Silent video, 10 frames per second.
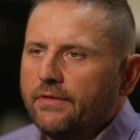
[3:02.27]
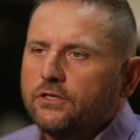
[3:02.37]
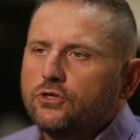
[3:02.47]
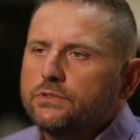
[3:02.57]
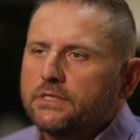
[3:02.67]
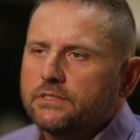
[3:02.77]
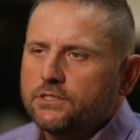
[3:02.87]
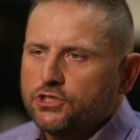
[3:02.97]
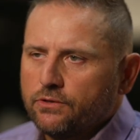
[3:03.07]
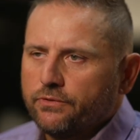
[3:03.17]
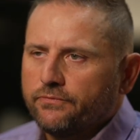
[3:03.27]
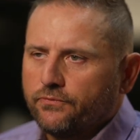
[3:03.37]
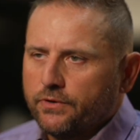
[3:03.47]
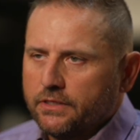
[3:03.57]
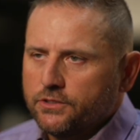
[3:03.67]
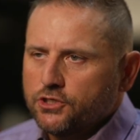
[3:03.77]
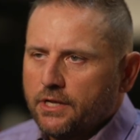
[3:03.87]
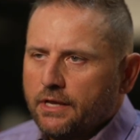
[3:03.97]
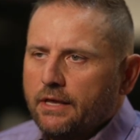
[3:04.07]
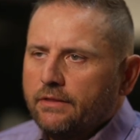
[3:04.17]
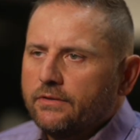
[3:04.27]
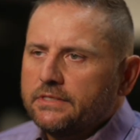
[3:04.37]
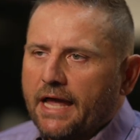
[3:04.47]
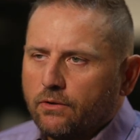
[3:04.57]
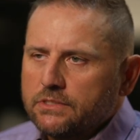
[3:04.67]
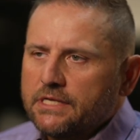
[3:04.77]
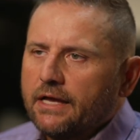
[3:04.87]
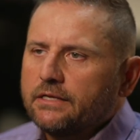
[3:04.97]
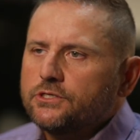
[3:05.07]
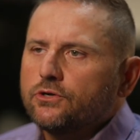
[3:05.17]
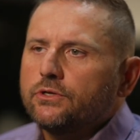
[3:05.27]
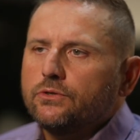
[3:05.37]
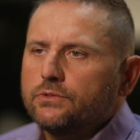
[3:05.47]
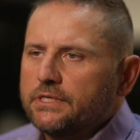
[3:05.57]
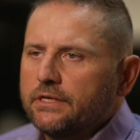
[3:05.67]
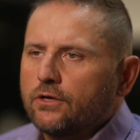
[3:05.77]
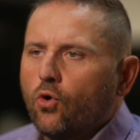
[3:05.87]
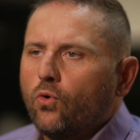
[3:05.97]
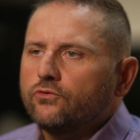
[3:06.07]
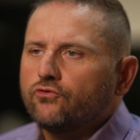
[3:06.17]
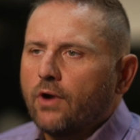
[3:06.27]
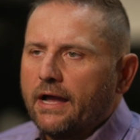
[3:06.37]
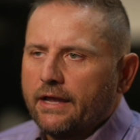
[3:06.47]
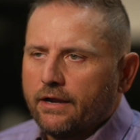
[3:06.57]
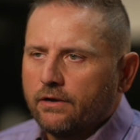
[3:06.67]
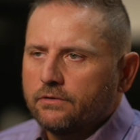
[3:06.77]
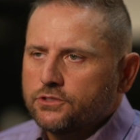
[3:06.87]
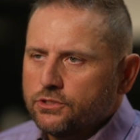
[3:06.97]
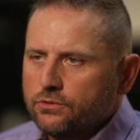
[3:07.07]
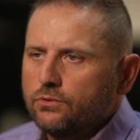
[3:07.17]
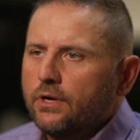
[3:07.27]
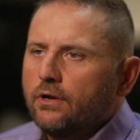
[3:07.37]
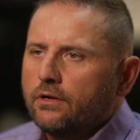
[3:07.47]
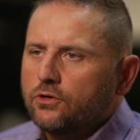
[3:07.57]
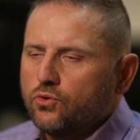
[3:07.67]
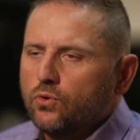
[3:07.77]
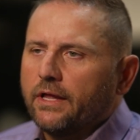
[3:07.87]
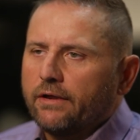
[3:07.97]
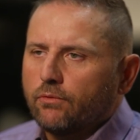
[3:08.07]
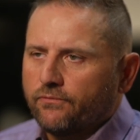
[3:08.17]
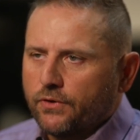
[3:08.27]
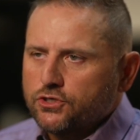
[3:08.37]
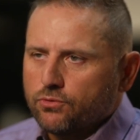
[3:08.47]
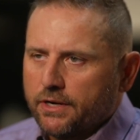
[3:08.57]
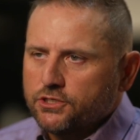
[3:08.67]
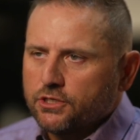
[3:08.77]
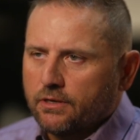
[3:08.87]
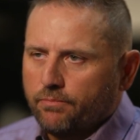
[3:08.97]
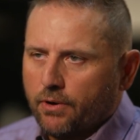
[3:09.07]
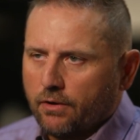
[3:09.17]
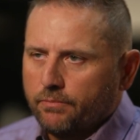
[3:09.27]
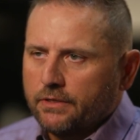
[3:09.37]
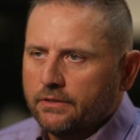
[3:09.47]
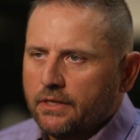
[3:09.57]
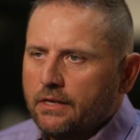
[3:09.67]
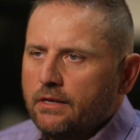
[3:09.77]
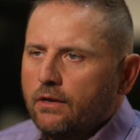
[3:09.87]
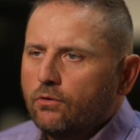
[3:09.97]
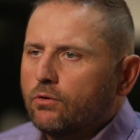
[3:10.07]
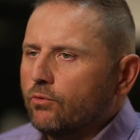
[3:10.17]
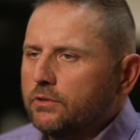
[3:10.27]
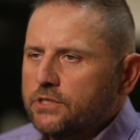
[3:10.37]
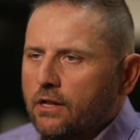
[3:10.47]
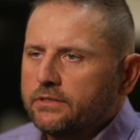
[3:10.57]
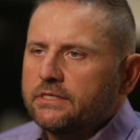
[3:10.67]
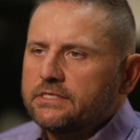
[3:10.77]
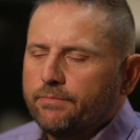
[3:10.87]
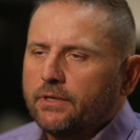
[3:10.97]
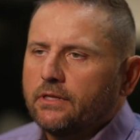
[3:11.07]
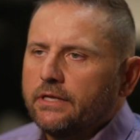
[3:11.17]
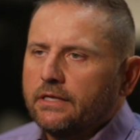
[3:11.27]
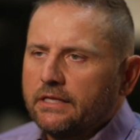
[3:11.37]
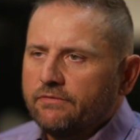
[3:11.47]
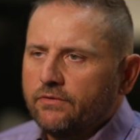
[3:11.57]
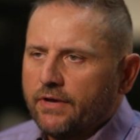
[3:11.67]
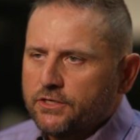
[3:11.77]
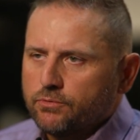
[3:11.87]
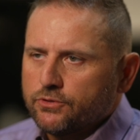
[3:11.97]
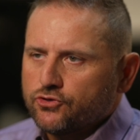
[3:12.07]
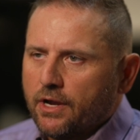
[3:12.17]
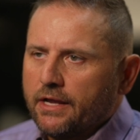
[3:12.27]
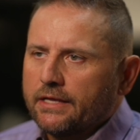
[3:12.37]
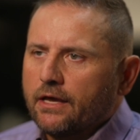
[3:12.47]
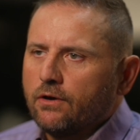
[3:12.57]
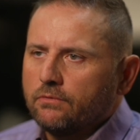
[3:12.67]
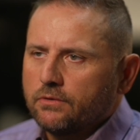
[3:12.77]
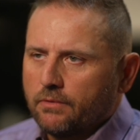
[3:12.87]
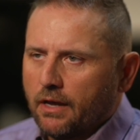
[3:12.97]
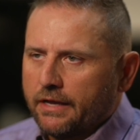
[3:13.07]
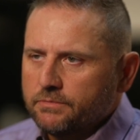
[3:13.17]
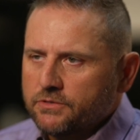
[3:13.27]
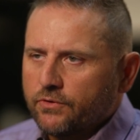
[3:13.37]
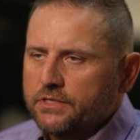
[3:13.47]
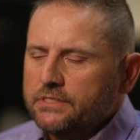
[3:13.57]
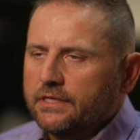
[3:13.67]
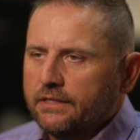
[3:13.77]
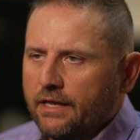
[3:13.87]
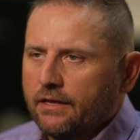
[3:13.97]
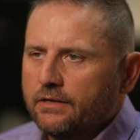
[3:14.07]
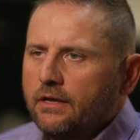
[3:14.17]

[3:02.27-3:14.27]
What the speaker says: then use it to chill the fridge. The downside is you're using cold, dry air to cool a refrigeration compartment, resulting typically in leafy vegetables drying out, items freezing, and that.